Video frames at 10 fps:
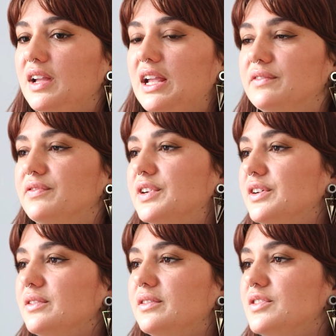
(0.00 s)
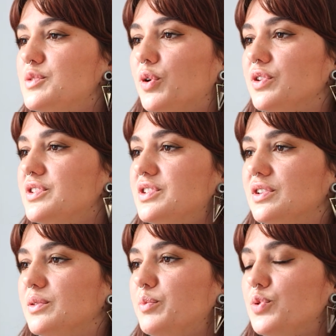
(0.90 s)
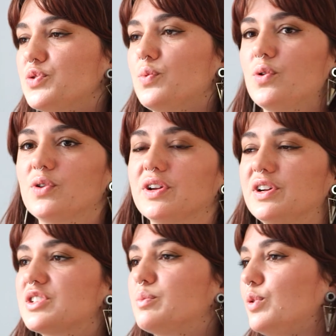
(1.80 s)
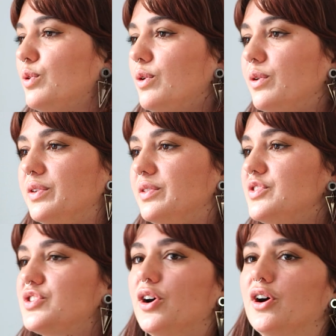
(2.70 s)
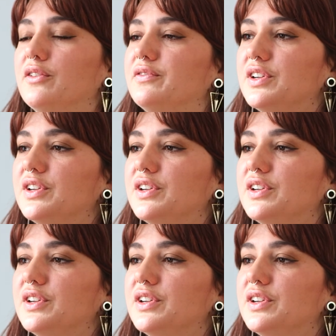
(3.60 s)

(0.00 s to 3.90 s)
infinite spots to bushwalk and explore and surf,